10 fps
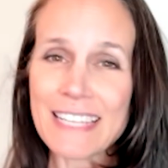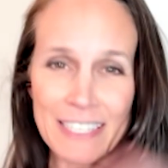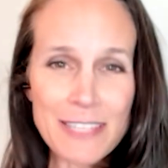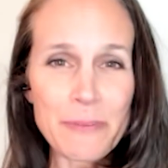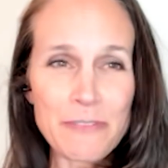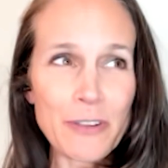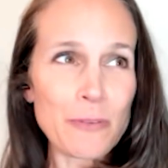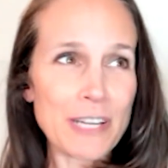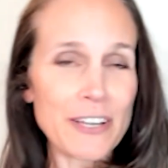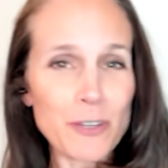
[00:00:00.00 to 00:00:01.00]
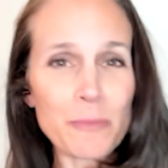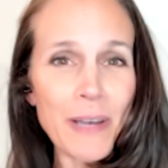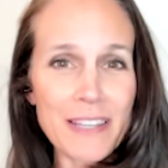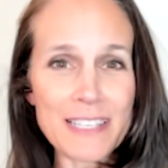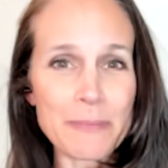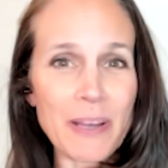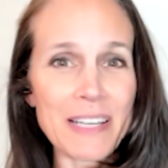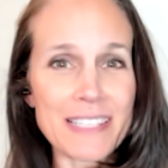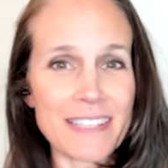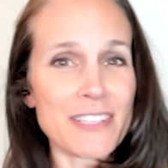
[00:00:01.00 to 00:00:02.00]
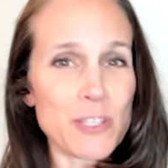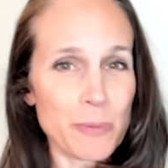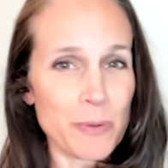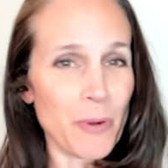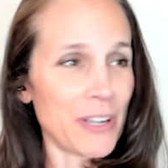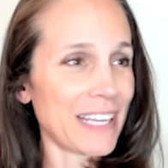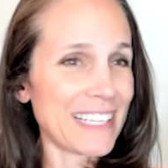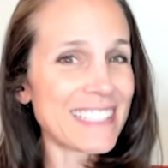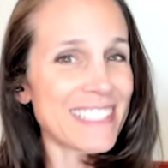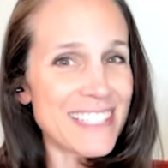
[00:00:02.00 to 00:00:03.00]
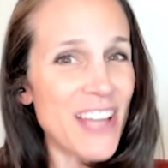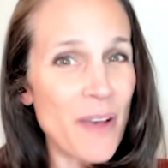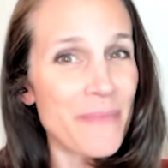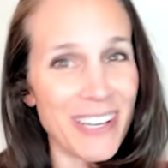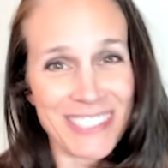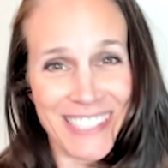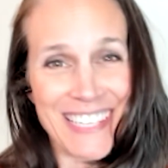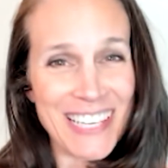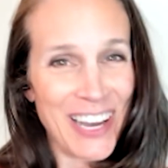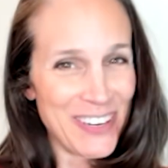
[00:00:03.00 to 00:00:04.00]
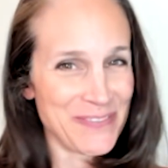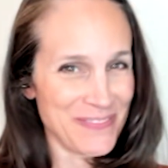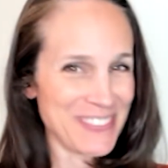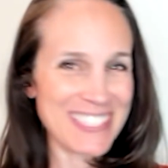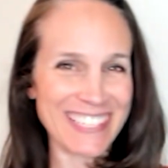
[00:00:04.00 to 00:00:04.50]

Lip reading: Yeah, to be fair, when I go to buy the spice in the supermarket, there's not much that comes.